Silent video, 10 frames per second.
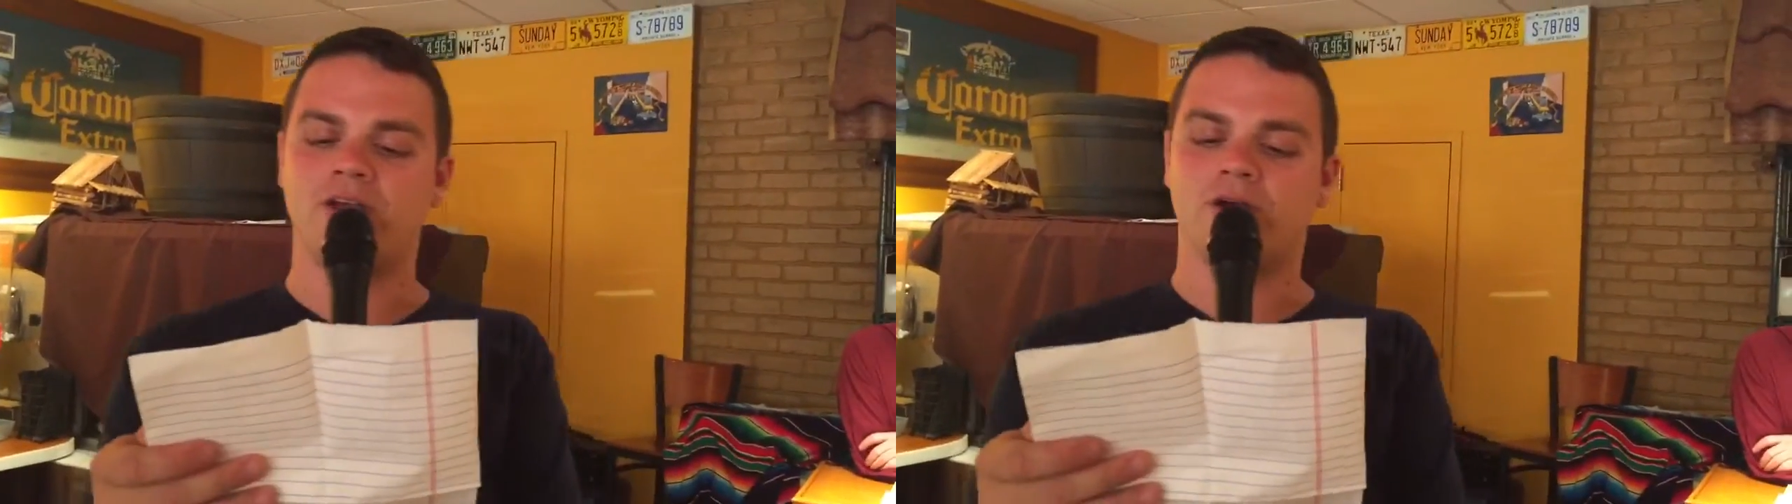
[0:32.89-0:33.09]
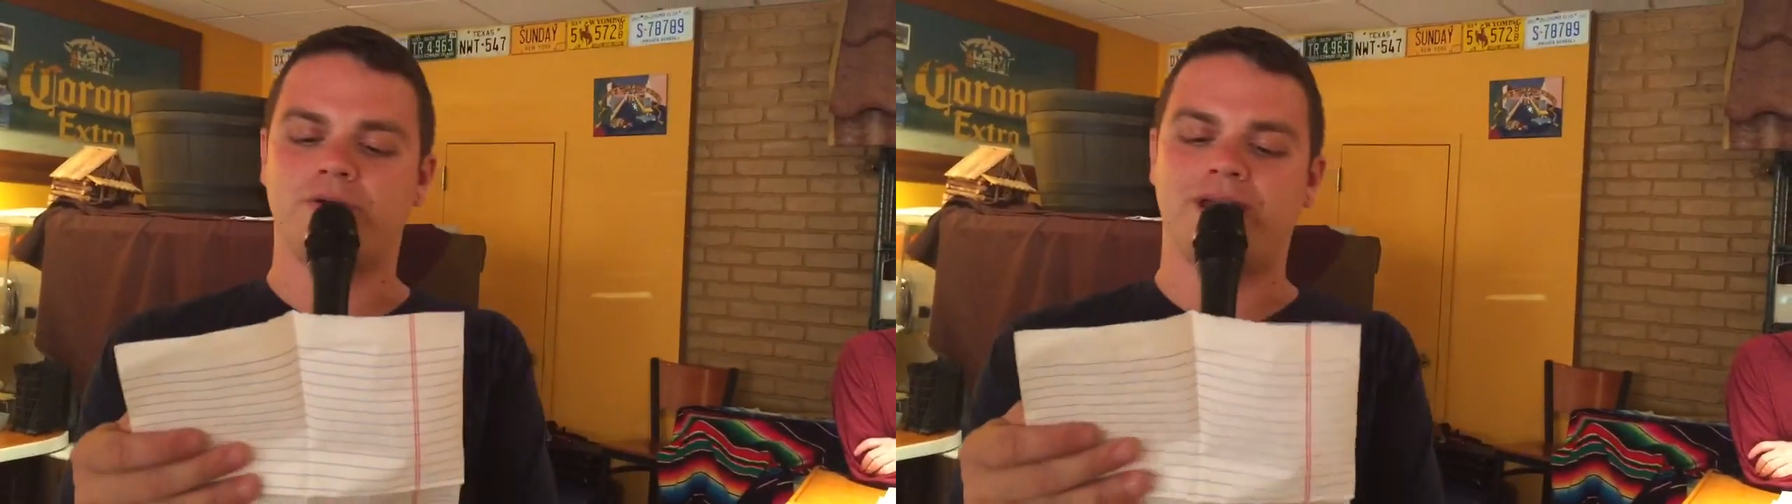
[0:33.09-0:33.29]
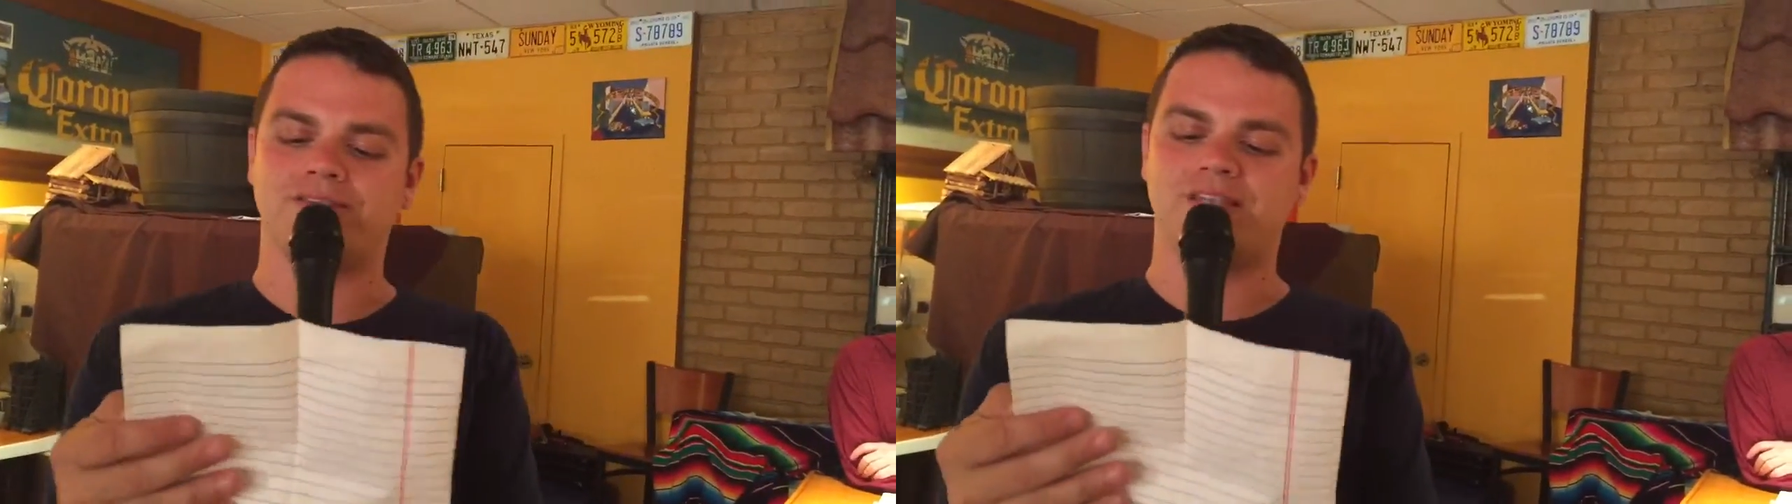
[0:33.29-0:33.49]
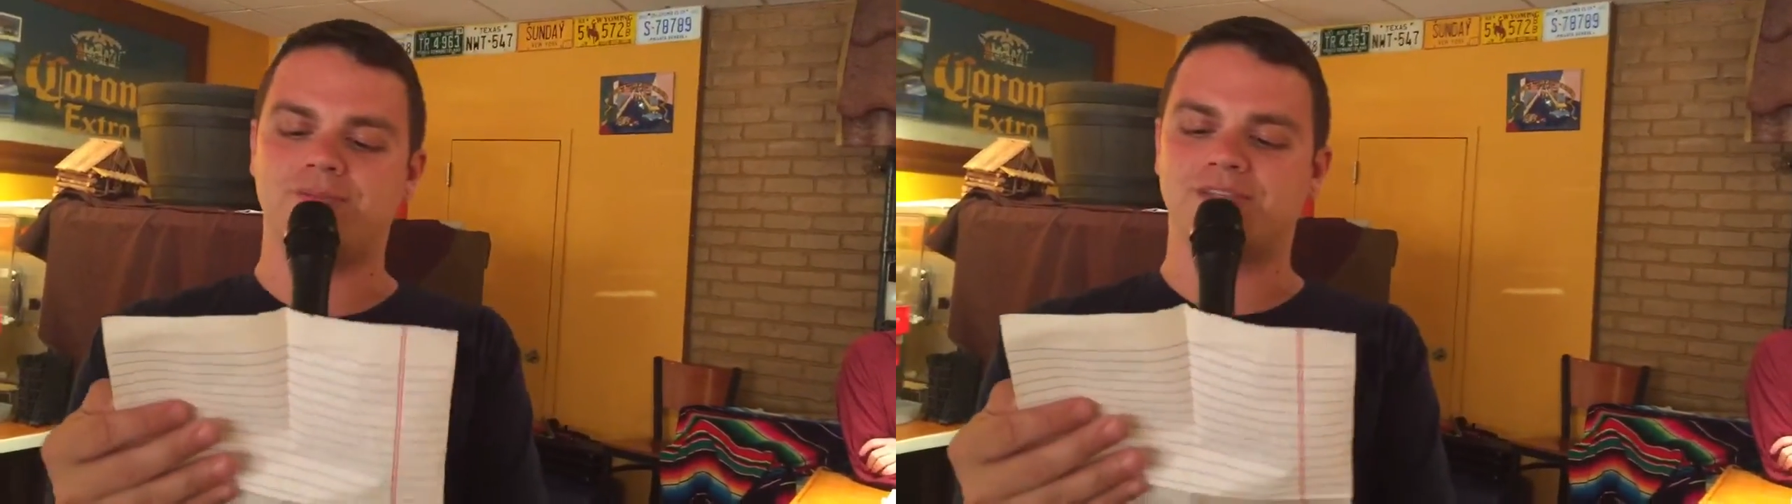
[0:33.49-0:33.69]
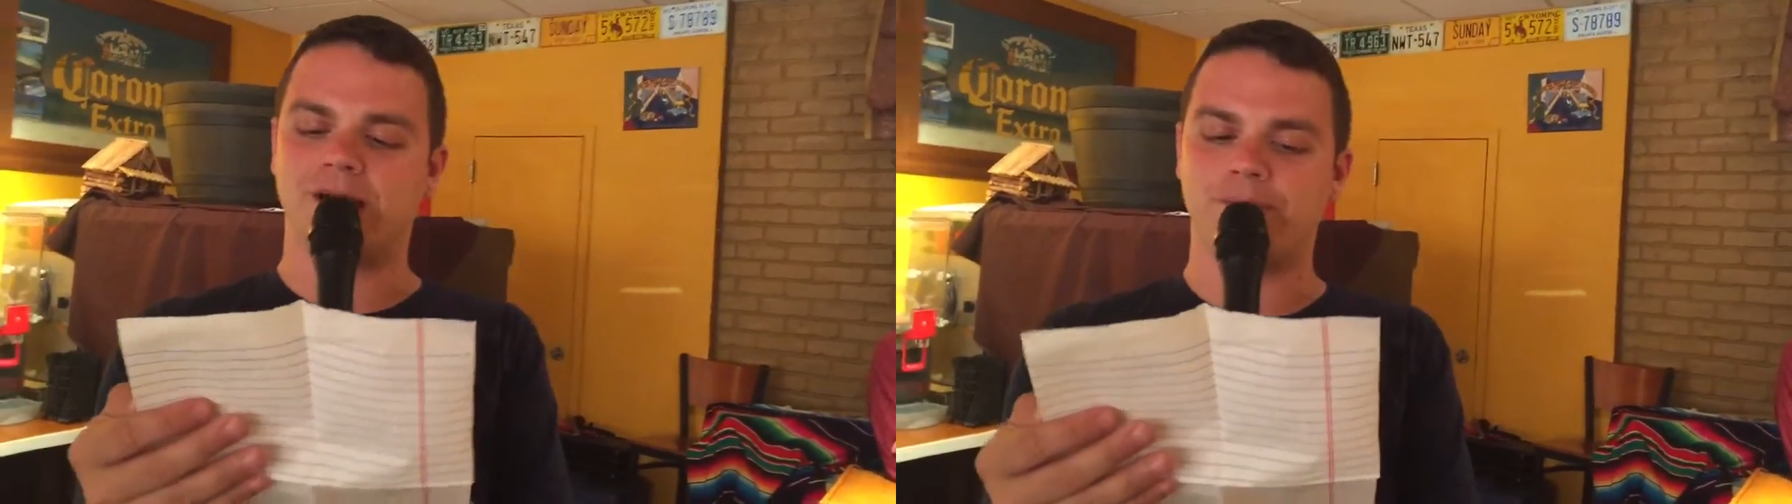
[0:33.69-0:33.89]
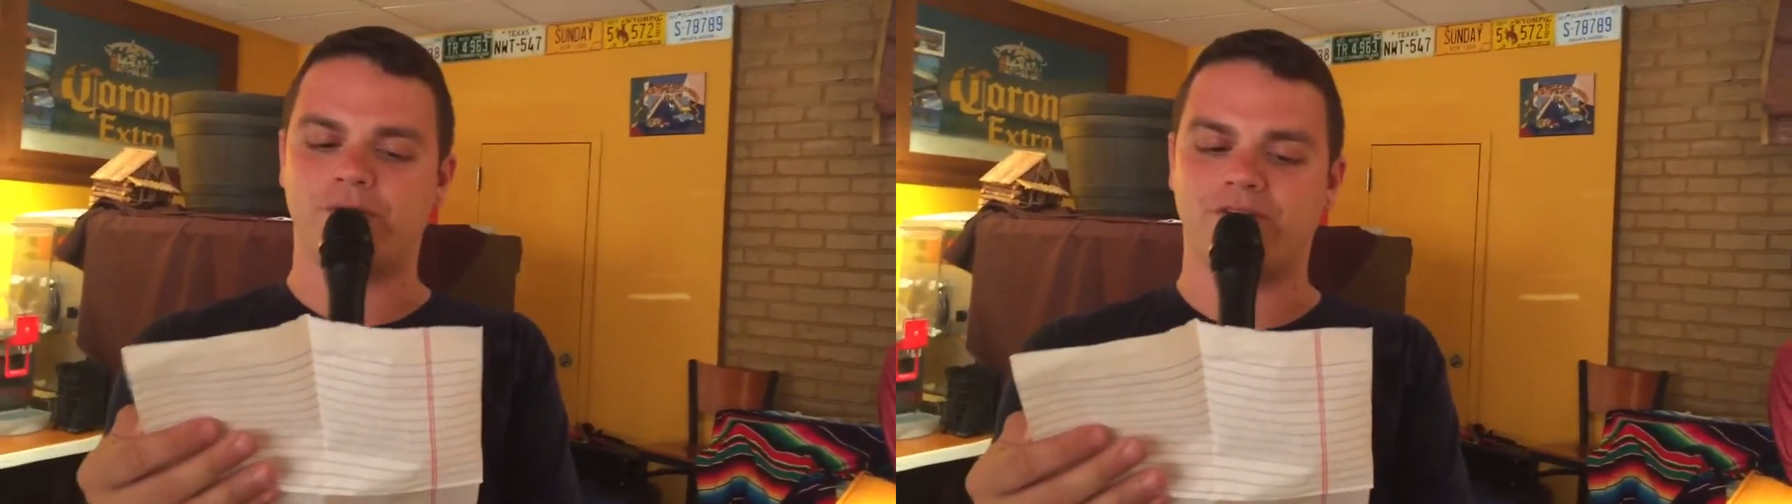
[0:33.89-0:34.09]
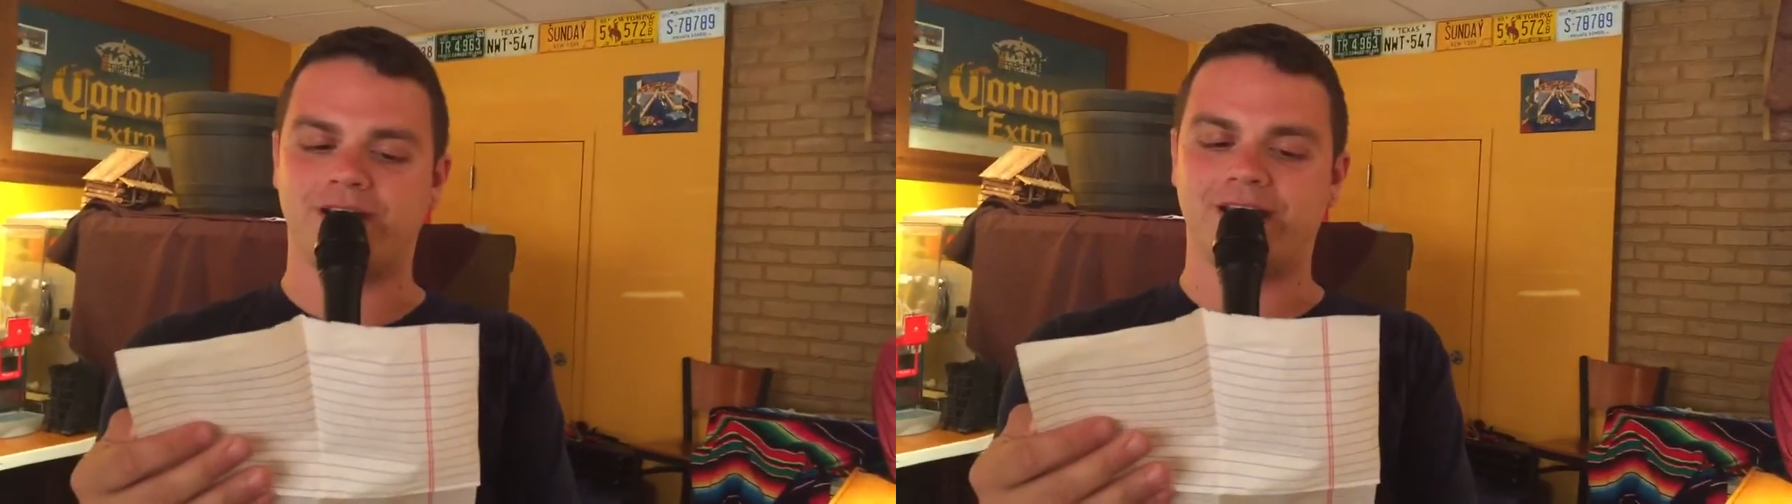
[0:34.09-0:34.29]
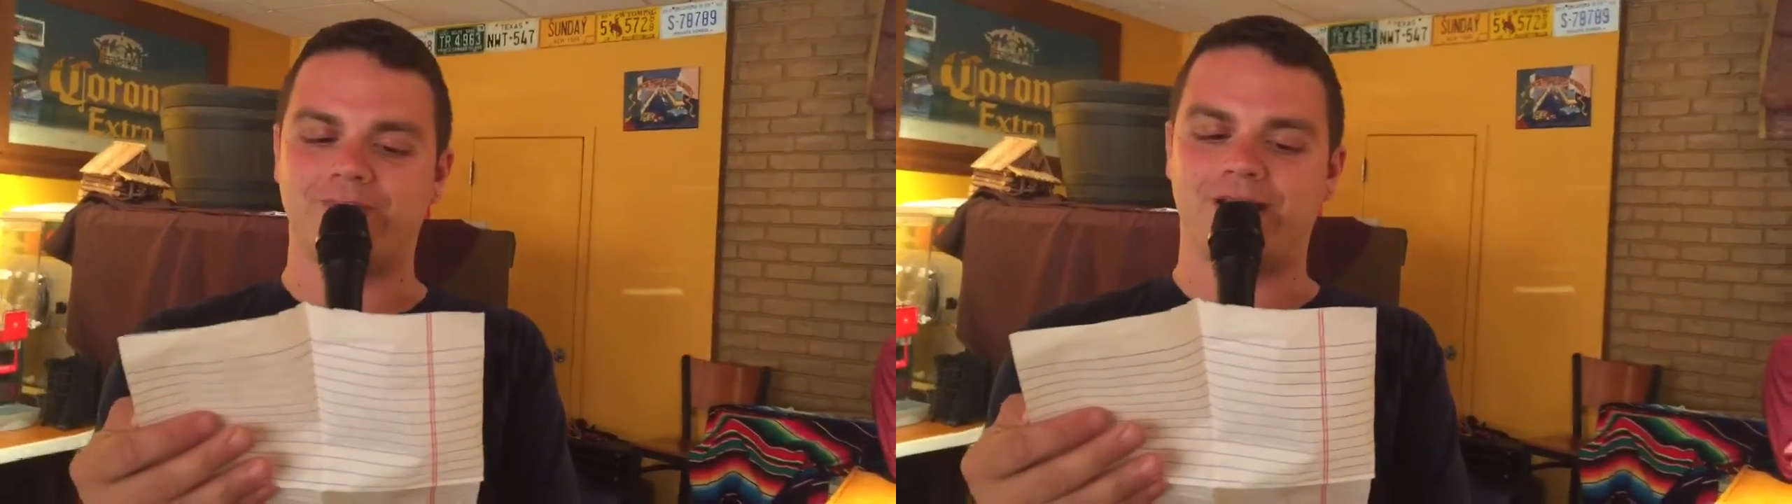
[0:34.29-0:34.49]
who now teams up with
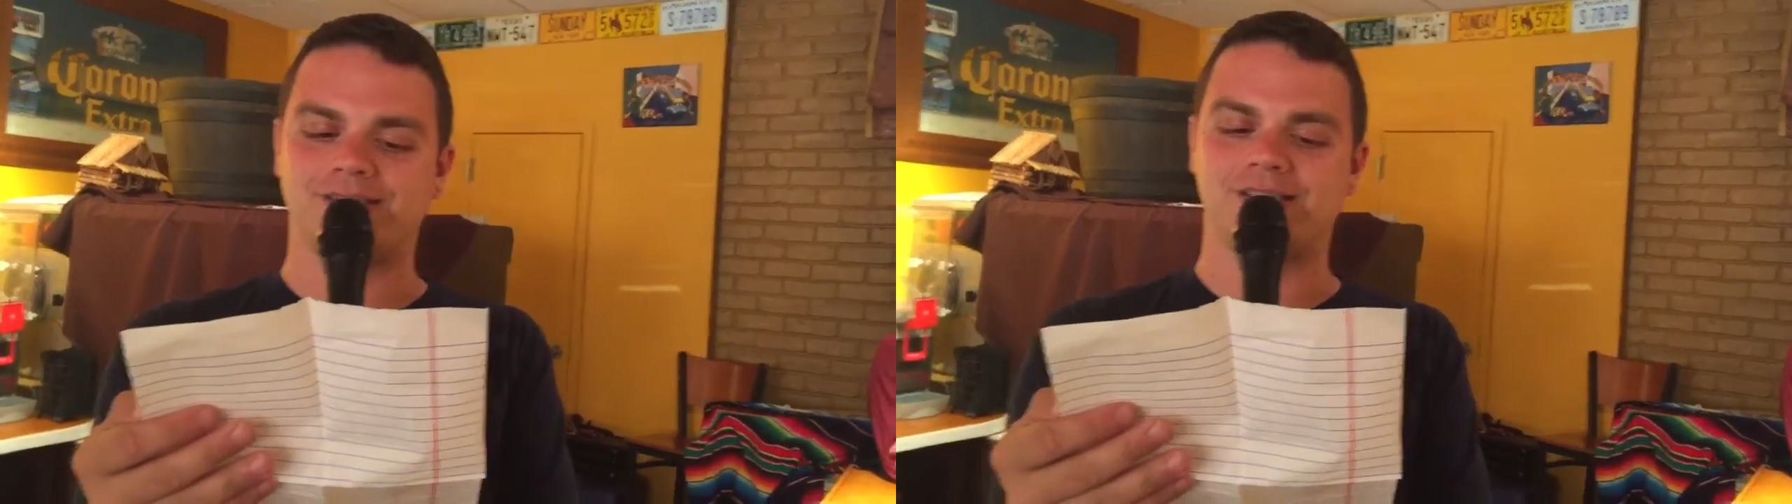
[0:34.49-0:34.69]
renegade mad